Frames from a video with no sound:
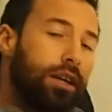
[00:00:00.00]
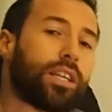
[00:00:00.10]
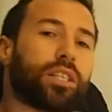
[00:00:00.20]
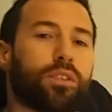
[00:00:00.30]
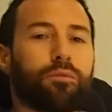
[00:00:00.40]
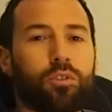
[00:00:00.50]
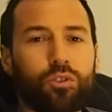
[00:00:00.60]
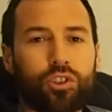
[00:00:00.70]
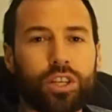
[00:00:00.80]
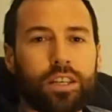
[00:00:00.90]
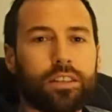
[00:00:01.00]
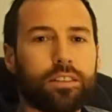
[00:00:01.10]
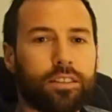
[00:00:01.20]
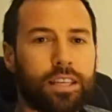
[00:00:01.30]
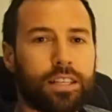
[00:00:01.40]
is future
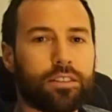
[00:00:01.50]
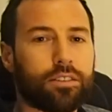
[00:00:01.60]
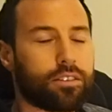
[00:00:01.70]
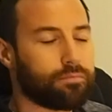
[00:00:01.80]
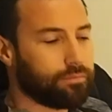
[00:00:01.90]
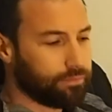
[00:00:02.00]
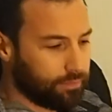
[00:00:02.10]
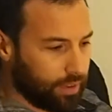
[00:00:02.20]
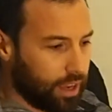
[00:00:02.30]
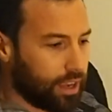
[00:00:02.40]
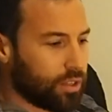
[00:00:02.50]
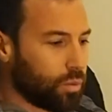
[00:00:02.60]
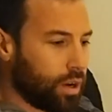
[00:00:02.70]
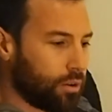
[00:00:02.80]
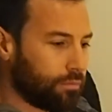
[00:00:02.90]
tense as
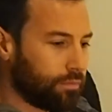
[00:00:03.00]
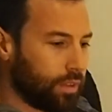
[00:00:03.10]
well.